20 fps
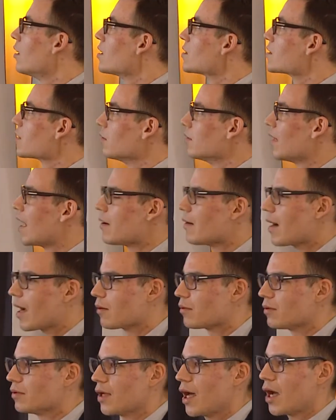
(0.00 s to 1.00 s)
So now
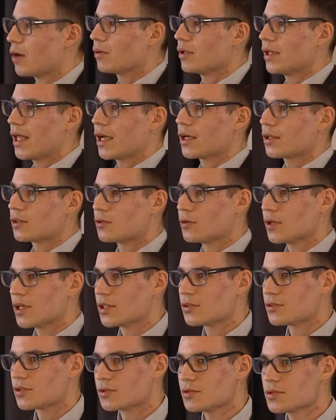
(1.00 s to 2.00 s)
I would like to
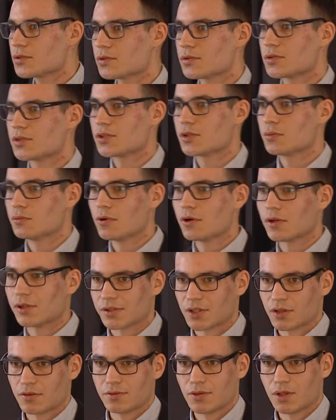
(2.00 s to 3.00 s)
introduce you to the
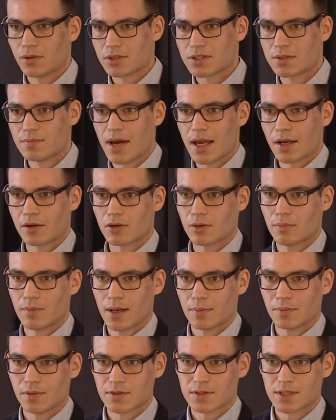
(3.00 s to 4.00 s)
world of those
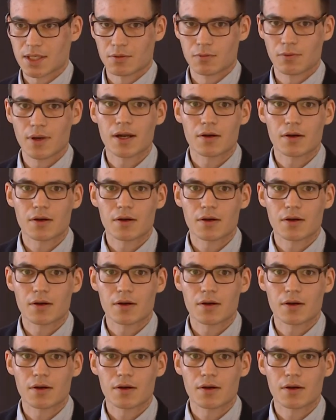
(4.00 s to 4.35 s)
microbubbles and